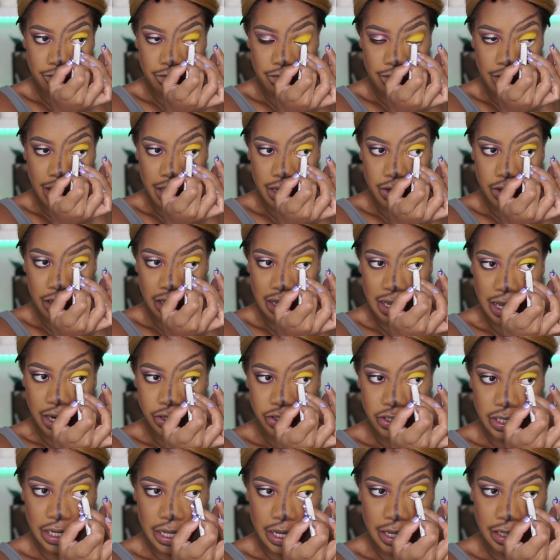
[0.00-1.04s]
fake lash
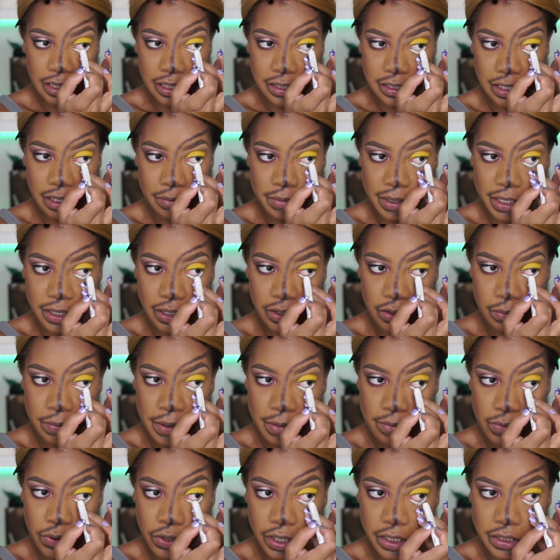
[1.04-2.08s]
line that's going to be a little bit
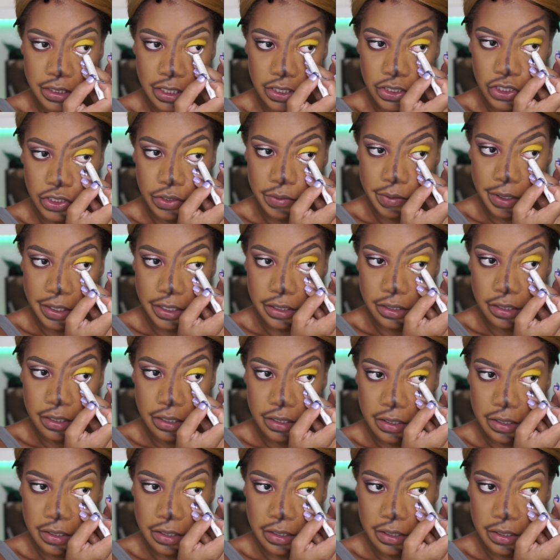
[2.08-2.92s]
more accentuated.